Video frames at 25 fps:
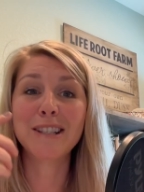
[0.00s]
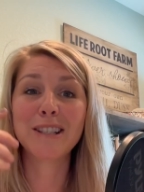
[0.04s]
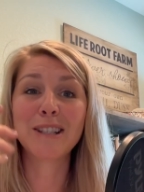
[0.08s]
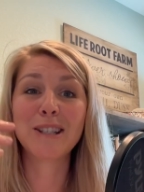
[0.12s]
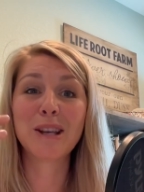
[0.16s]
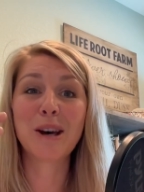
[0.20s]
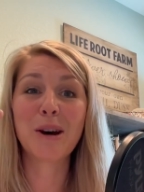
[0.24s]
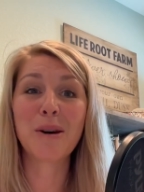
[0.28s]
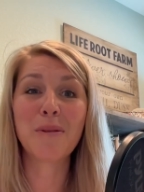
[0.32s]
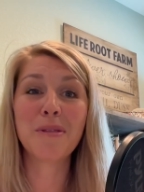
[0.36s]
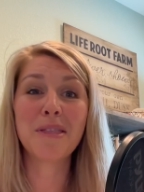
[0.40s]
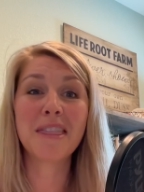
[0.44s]

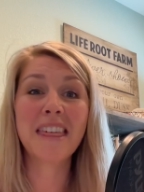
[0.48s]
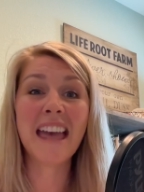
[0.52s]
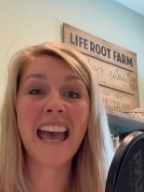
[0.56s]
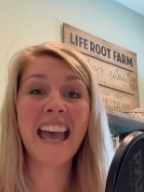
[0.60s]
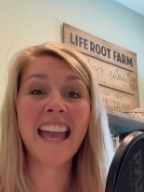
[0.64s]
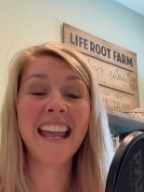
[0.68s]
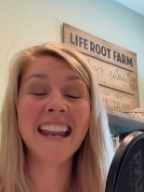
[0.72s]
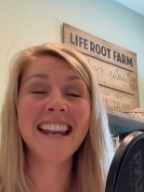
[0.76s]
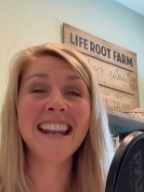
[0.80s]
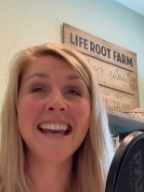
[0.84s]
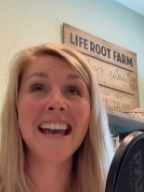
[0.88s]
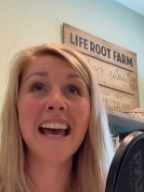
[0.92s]
And
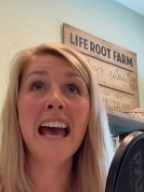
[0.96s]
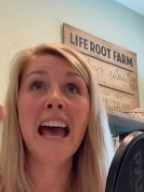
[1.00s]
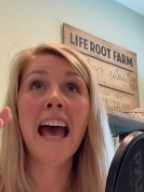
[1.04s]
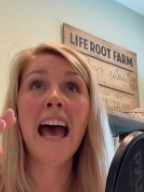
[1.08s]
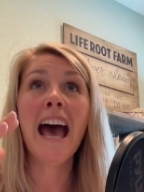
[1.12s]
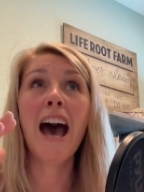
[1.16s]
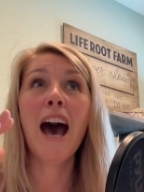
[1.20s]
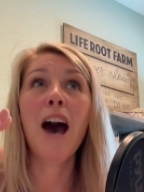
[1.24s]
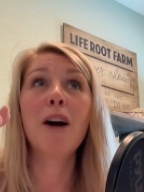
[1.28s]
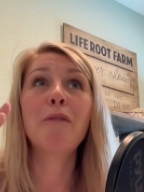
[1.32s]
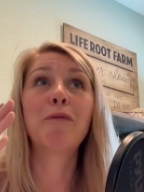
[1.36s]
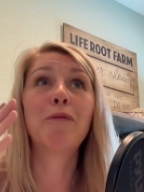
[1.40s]
so
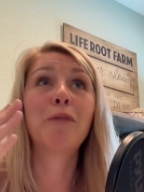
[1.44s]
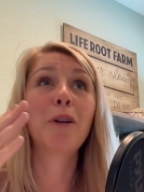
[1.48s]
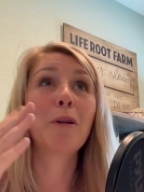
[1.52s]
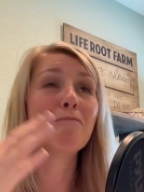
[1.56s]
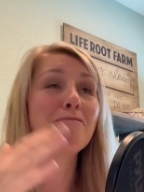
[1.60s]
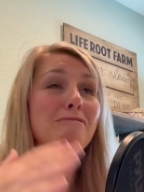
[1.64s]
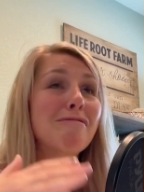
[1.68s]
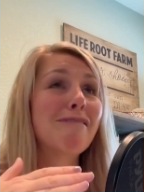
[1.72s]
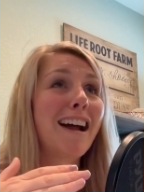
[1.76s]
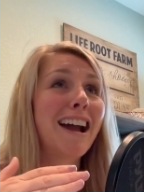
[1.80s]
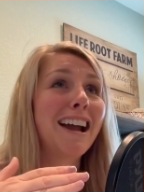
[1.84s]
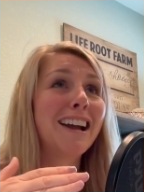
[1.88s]
then
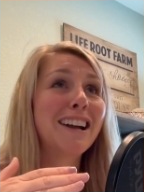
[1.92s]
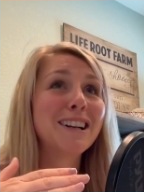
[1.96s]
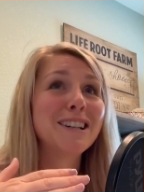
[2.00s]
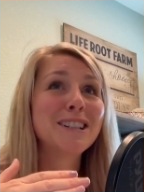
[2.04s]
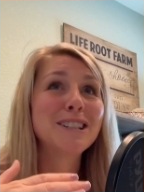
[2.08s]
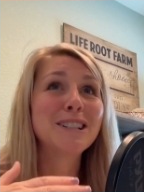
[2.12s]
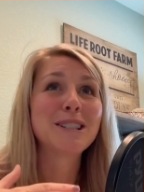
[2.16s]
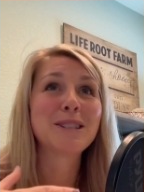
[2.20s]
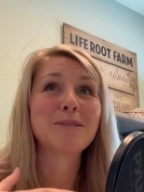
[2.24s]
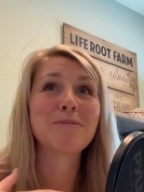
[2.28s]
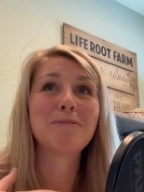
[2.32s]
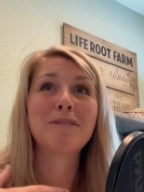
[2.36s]
from
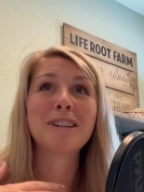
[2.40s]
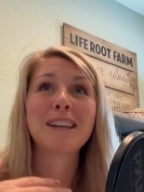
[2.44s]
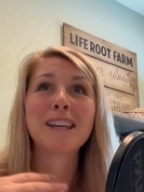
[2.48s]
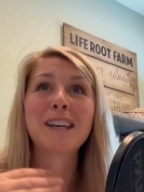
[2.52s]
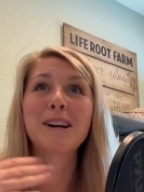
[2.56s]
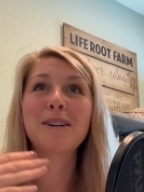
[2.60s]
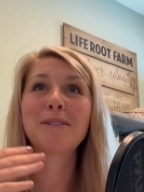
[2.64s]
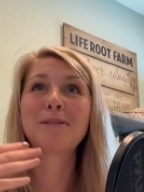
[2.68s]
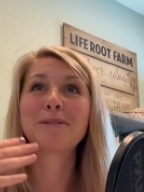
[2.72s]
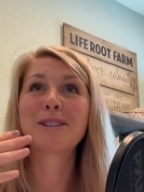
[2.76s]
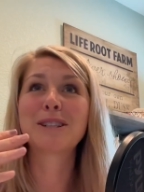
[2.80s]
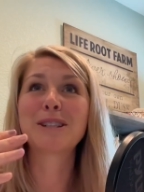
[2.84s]
records,
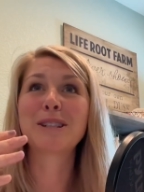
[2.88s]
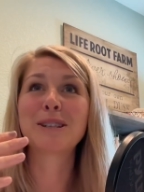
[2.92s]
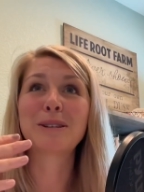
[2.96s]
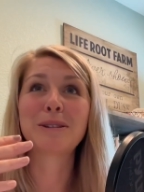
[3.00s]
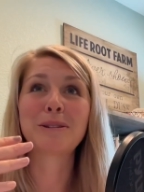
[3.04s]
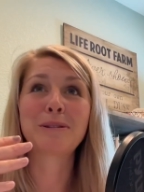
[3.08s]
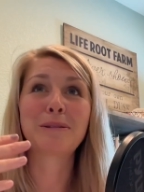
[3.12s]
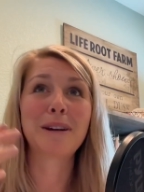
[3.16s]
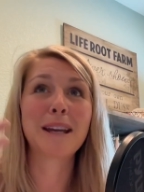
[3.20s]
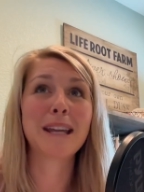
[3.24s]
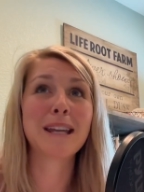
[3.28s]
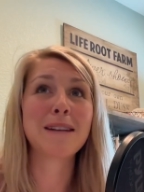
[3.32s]
we go
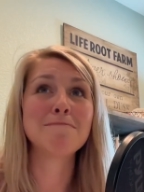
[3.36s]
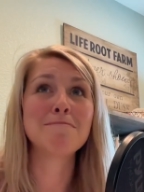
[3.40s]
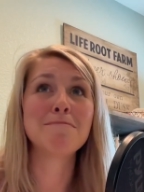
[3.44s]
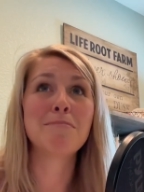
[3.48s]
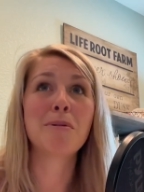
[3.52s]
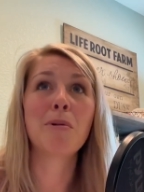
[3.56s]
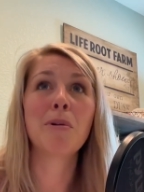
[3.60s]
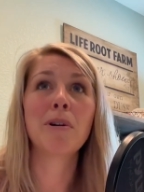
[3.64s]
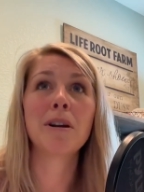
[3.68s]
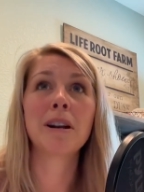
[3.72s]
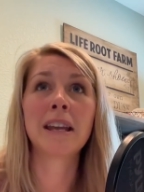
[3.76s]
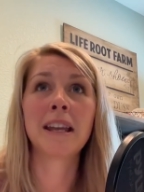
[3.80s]
to
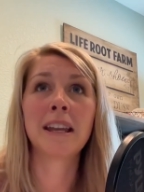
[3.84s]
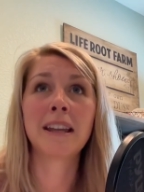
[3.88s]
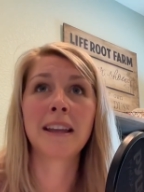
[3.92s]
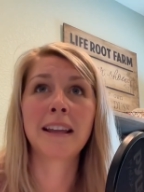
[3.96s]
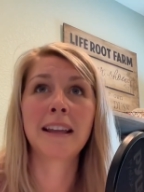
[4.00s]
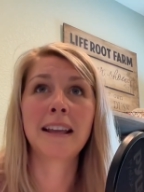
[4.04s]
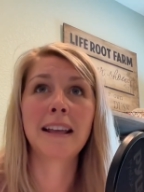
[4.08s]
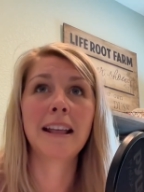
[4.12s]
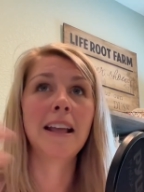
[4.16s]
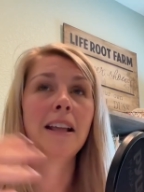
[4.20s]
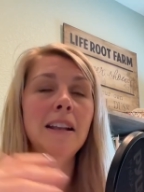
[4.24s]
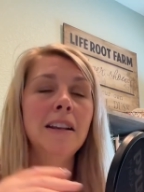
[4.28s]

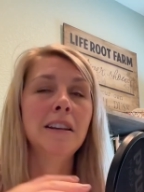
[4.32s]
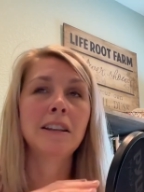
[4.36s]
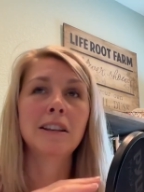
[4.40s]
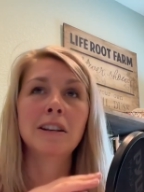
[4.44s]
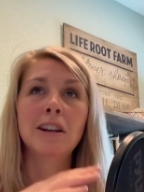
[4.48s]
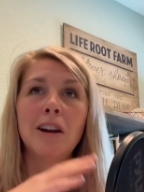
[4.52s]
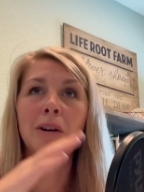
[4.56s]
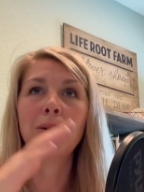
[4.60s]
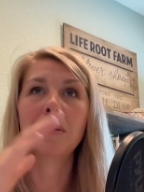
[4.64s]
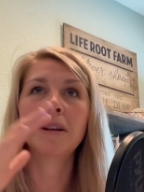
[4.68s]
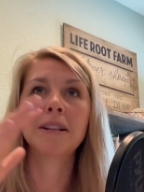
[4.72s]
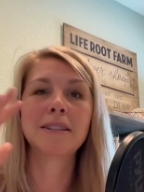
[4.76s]
importing, and
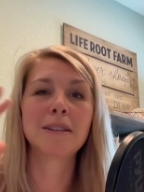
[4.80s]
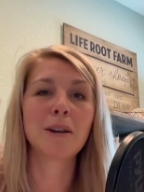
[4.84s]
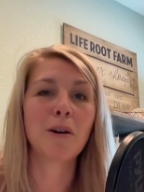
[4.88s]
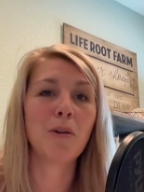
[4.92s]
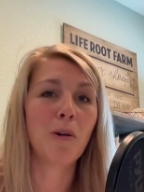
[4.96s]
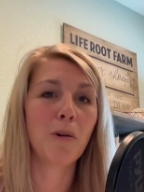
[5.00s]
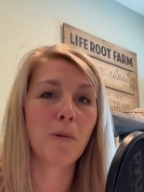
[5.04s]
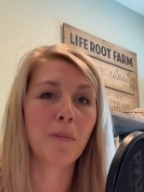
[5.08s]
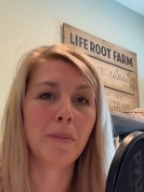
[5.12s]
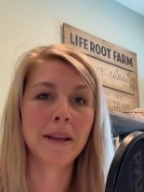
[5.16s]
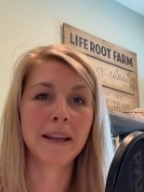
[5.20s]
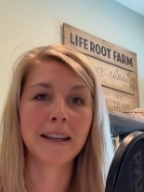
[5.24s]
it's
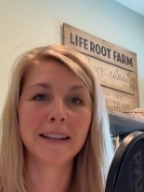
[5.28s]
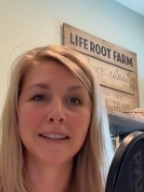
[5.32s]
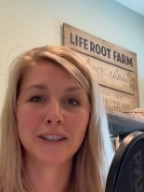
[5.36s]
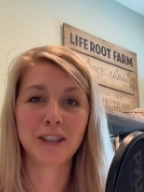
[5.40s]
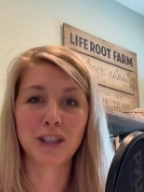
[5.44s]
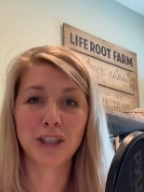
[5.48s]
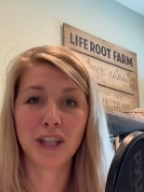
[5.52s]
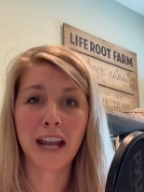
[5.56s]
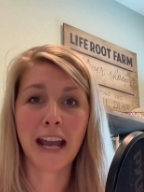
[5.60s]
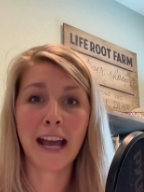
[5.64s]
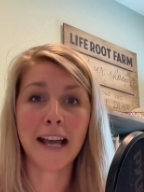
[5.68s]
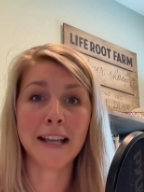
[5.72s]
a whole
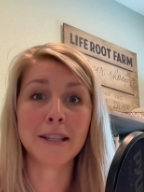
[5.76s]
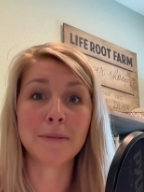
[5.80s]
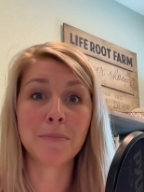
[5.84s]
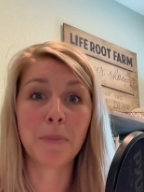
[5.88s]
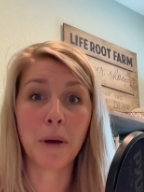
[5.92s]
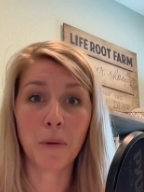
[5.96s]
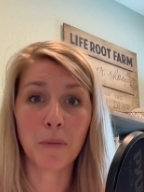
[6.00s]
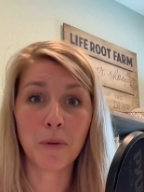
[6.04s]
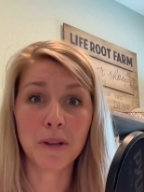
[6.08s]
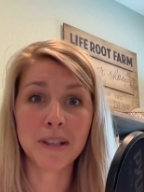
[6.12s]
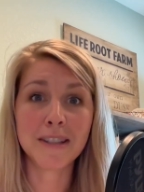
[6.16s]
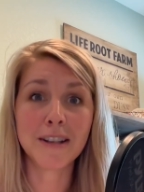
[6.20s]
big jazz,
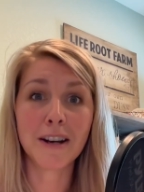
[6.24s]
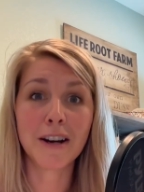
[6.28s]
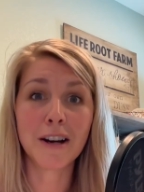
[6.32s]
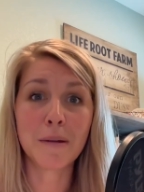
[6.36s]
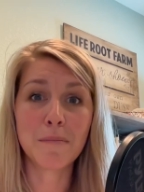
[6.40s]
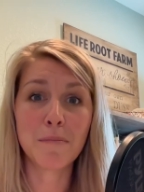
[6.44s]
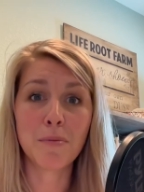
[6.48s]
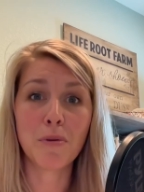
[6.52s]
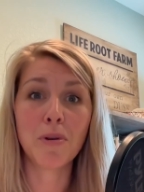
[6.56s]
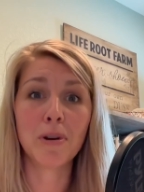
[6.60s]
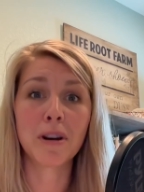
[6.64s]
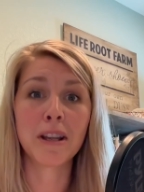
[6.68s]
but we
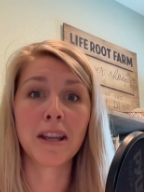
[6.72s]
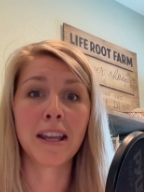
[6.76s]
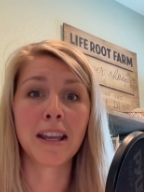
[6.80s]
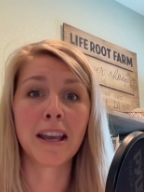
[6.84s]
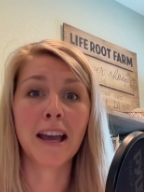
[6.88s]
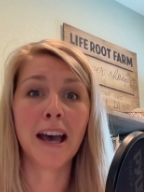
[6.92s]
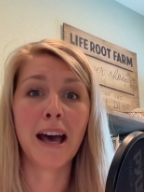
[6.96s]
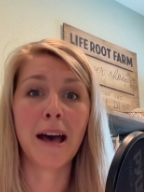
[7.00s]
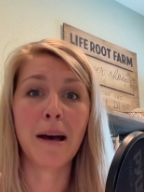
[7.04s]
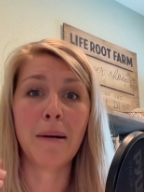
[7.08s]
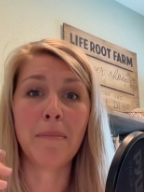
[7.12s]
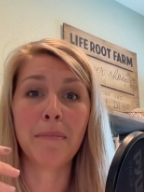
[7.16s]
start importing